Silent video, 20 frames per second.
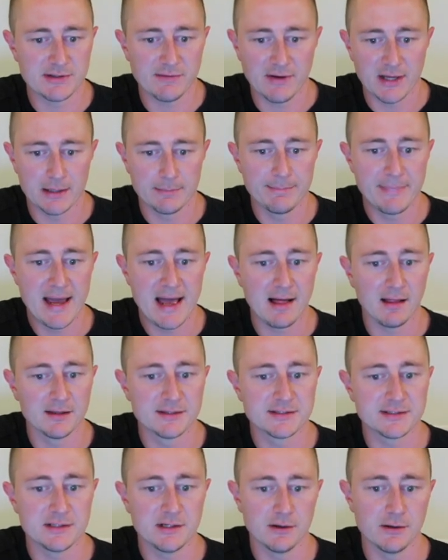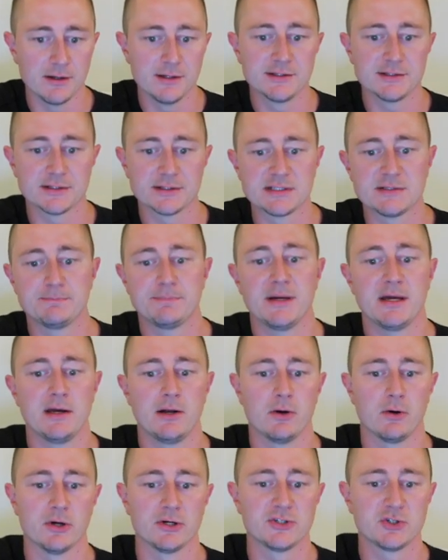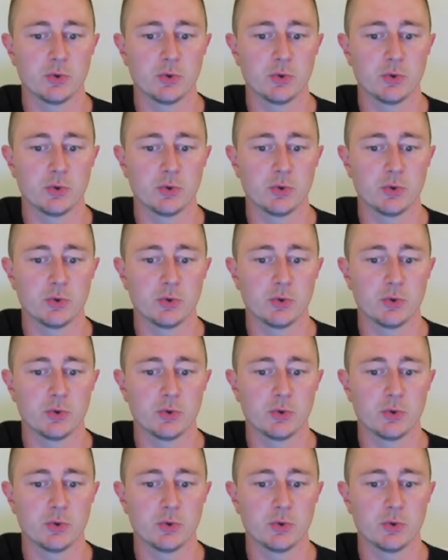I've got a balance series, a spin or a